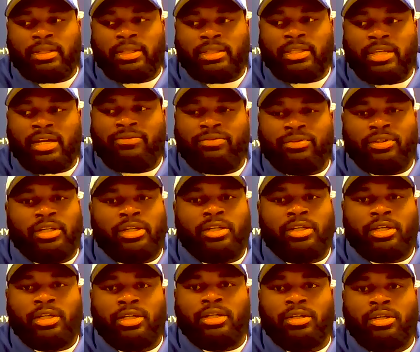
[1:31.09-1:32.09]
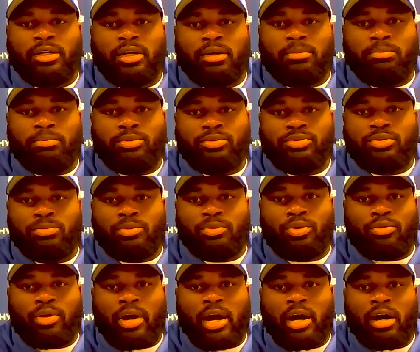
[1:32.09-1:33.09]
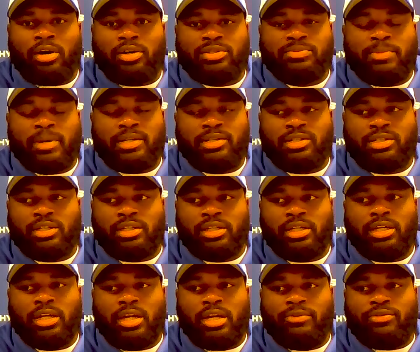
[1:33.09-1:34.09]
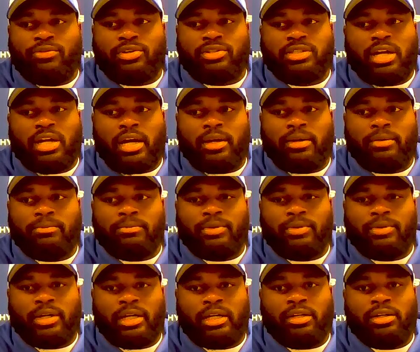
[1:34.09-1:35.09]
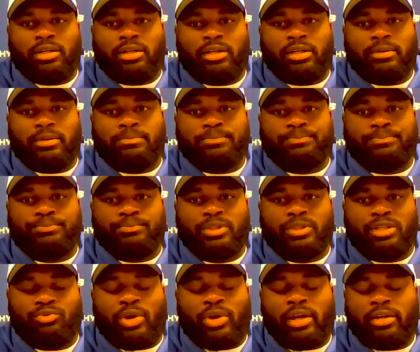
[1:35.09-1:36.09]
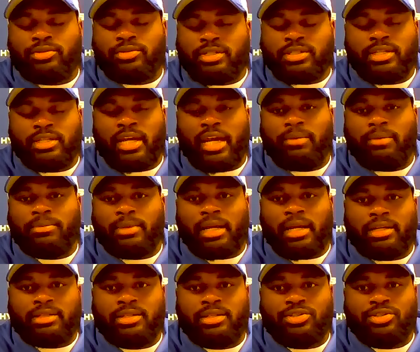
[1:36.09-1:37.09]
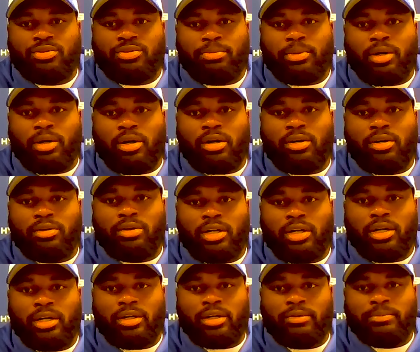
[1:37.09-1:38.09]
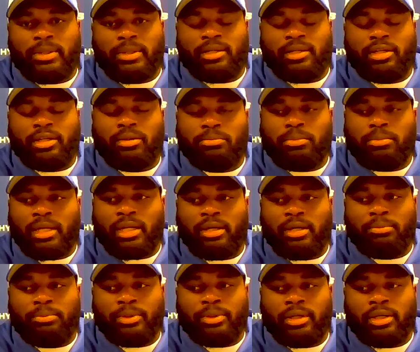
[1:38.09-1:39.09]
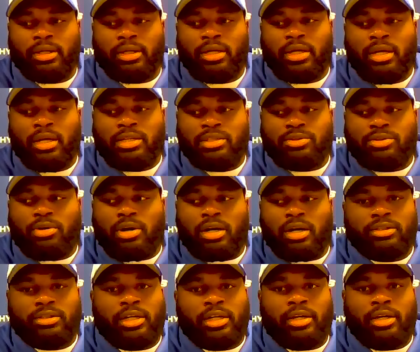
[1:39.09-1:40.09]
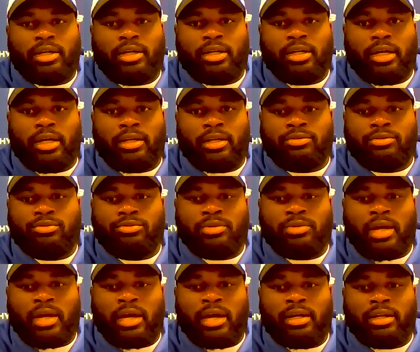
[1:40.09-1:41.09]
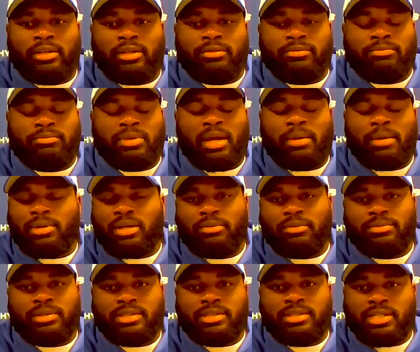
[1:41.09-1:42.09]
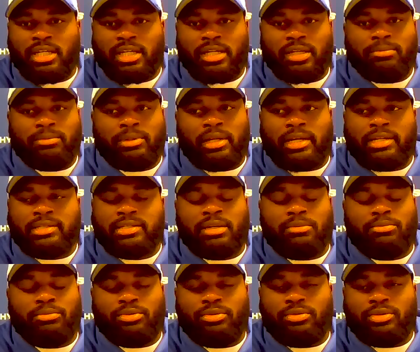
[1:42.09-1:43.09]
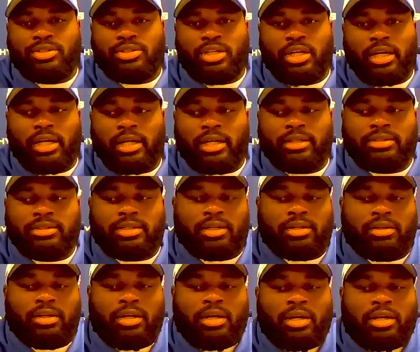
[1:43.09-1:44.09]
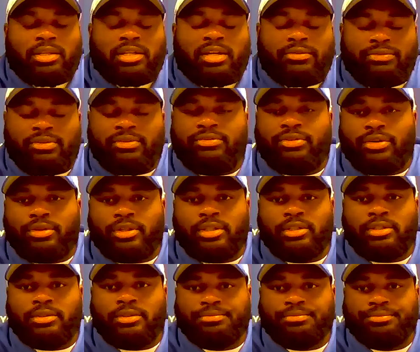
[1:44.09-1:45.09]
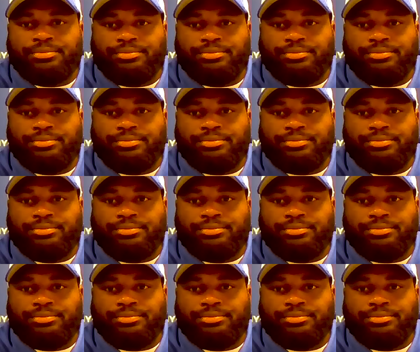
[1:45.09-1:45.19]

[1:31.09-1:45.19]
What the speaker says: definitely a good boost of morale, especially first time in a regular season game that I touched the ball in a good minute. But to go out there and do that and be able to help the team, like I said, move the chains, definitely felt good.